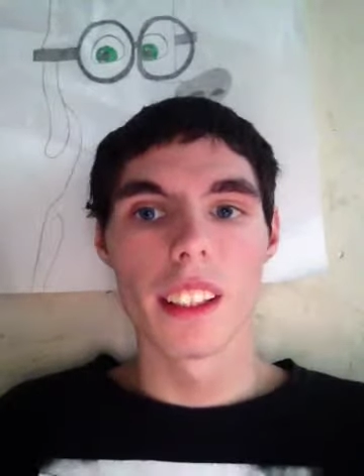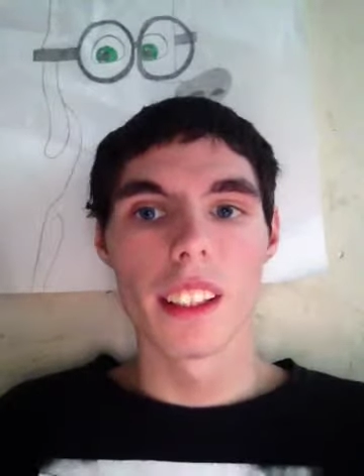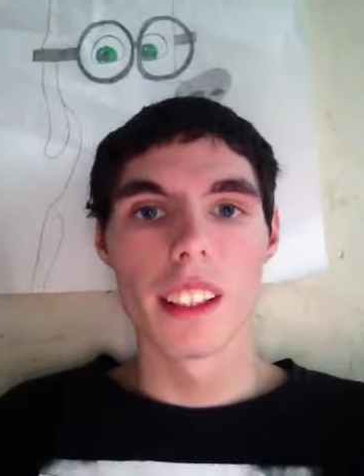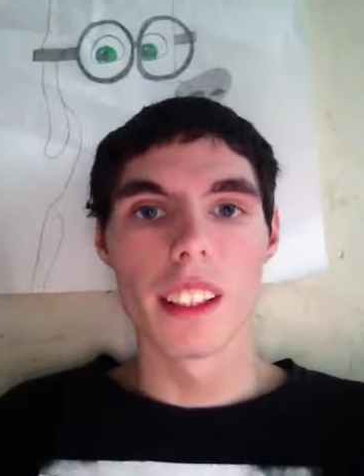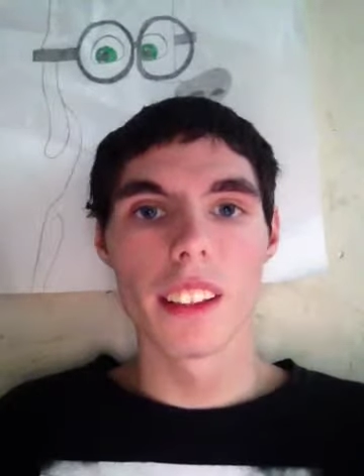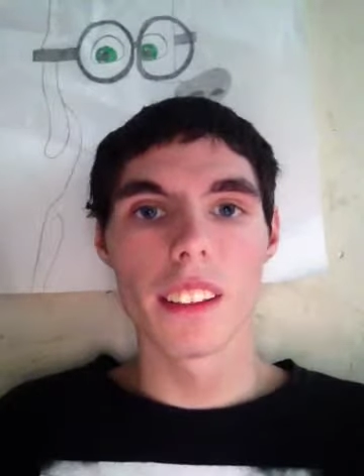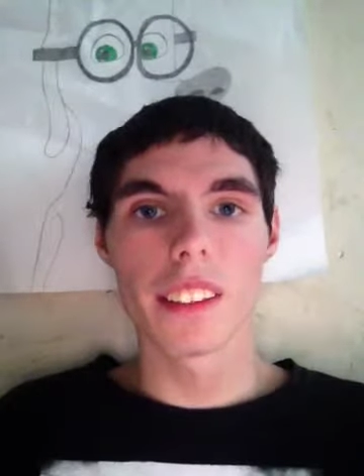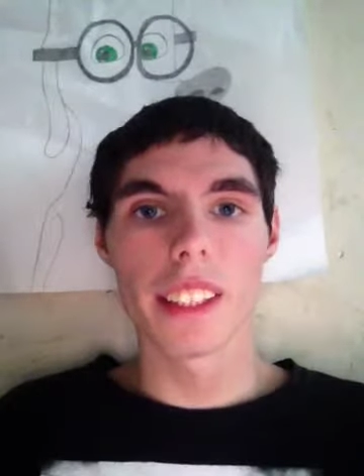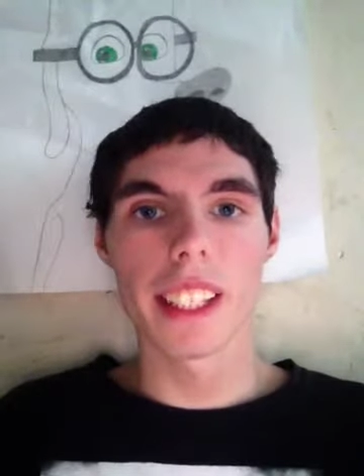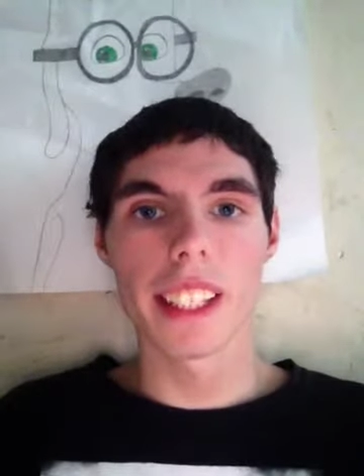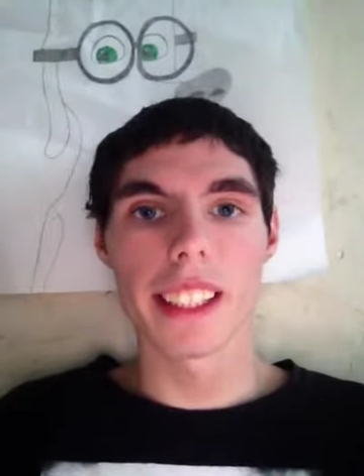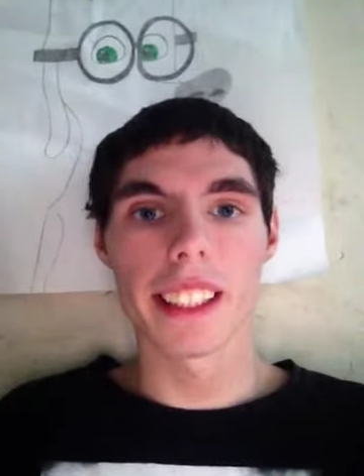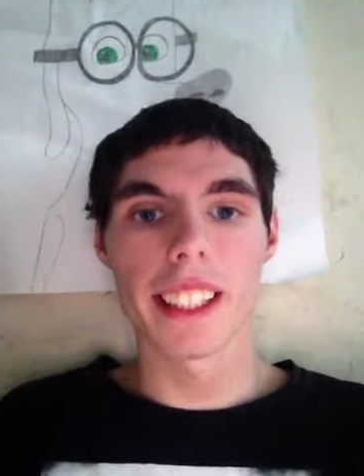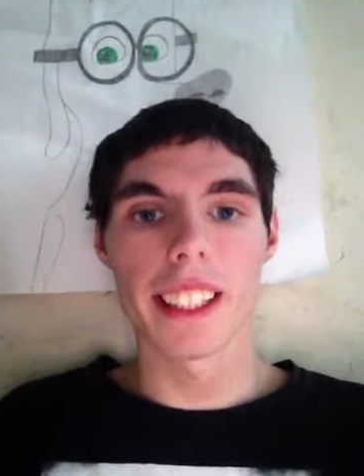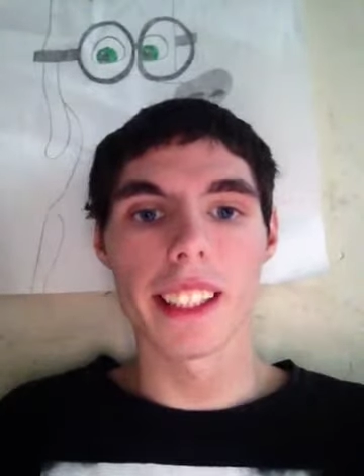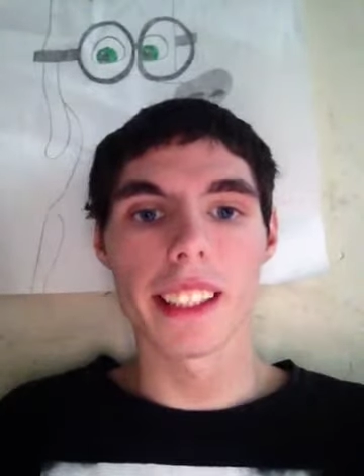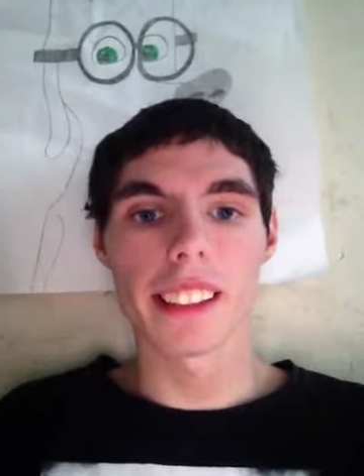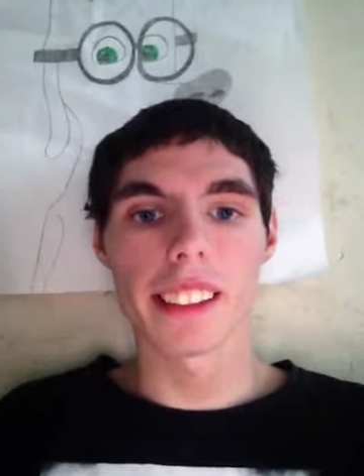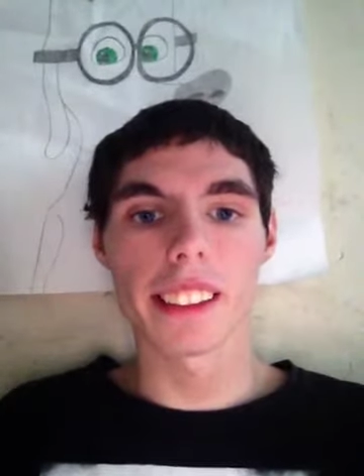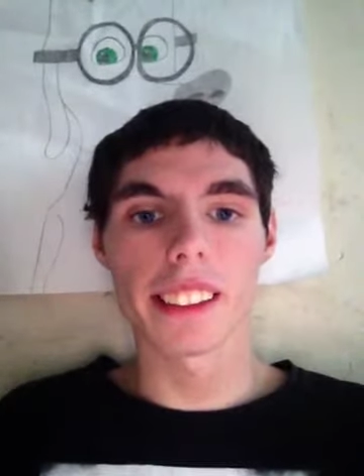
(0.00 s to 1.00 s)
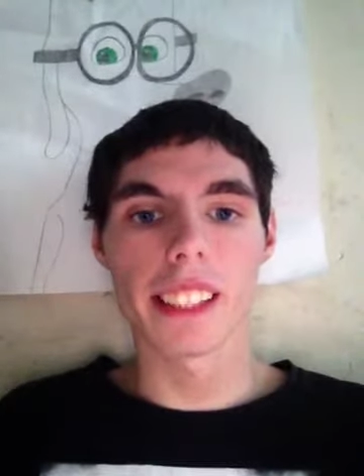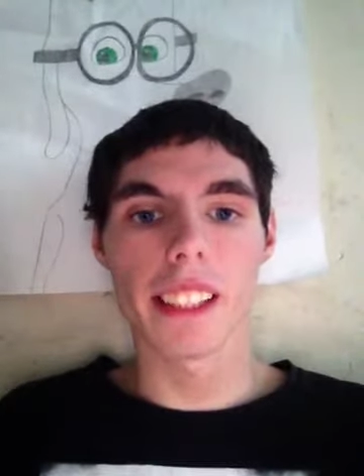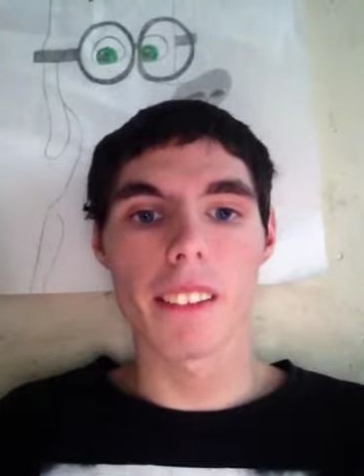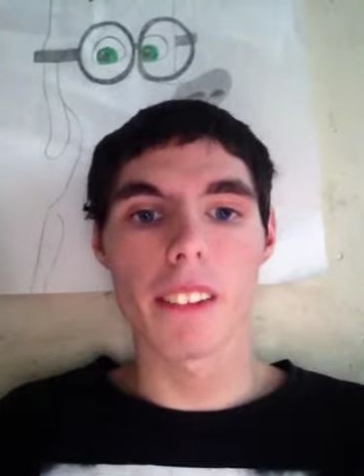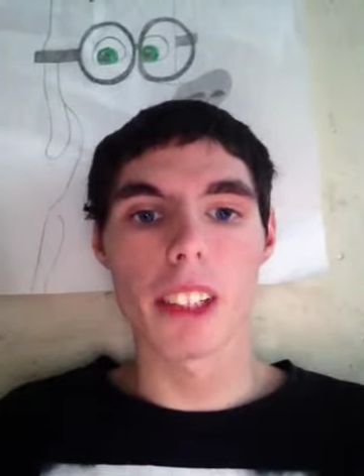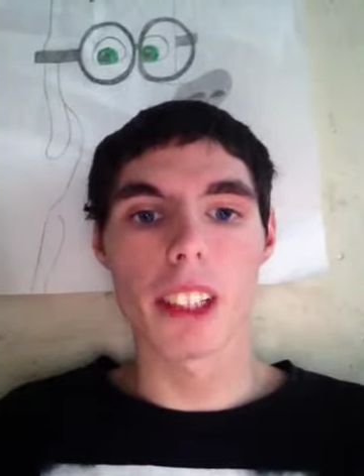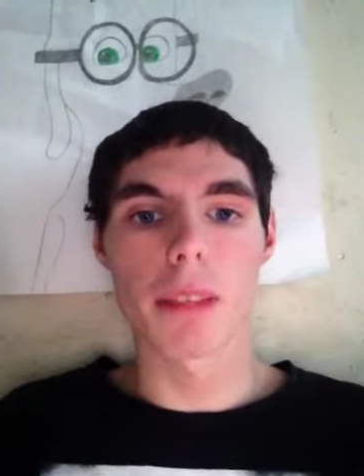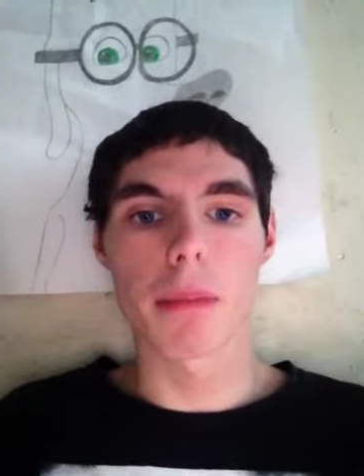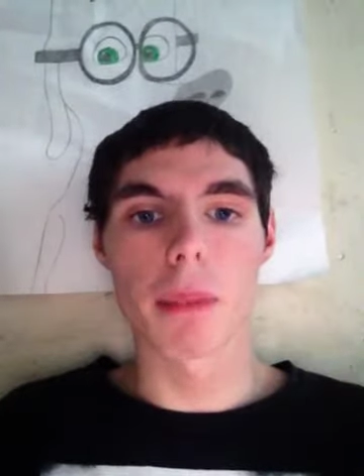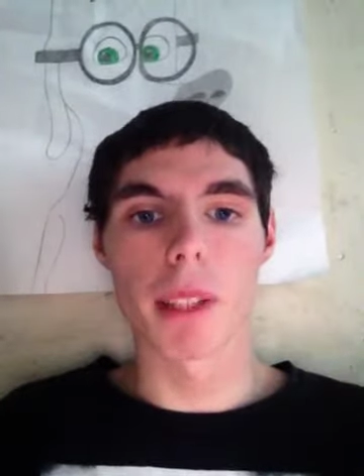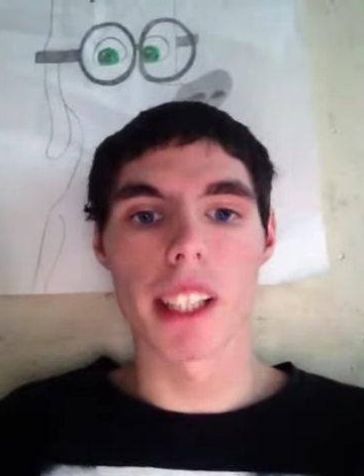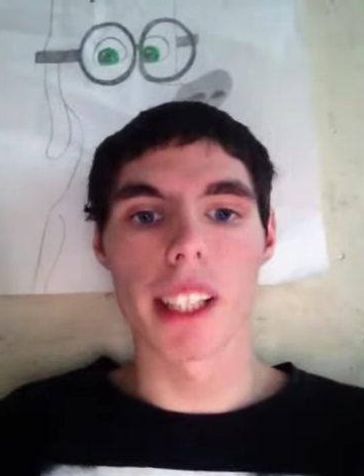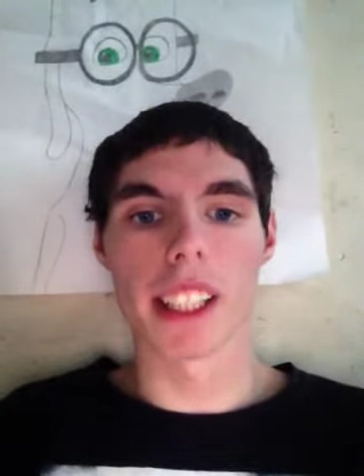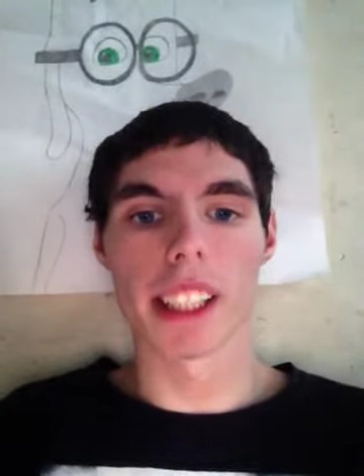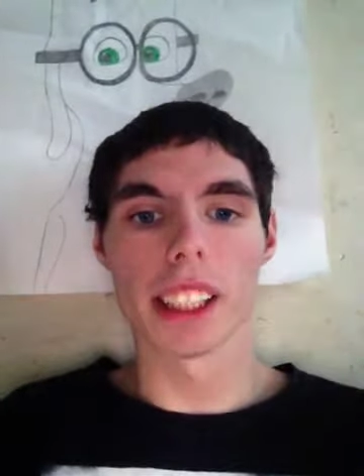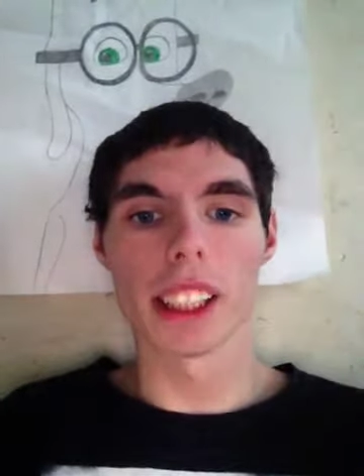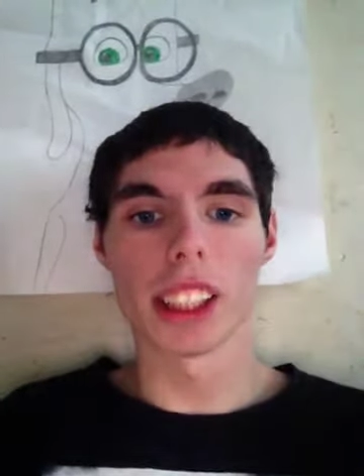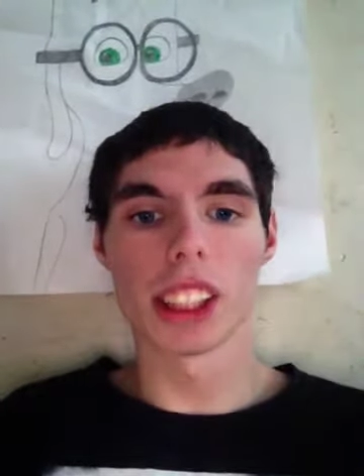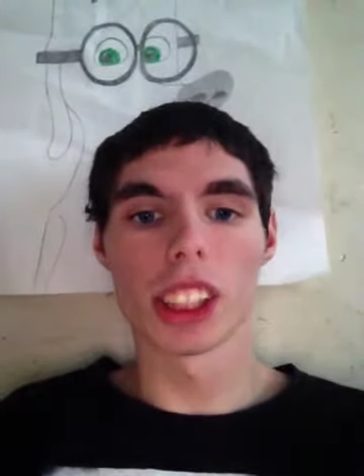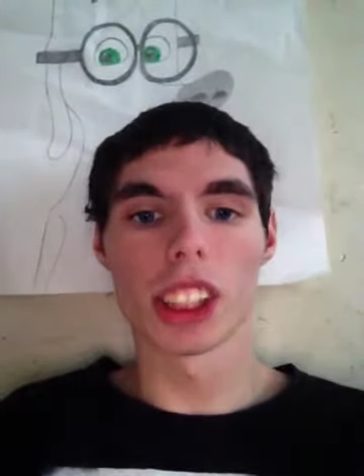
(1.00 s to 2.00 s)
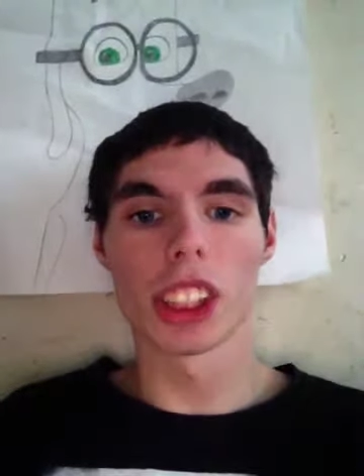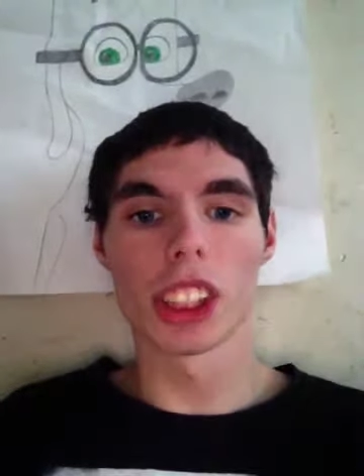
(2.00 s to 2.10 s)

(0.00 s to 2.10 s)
you. Okay, guys, that was my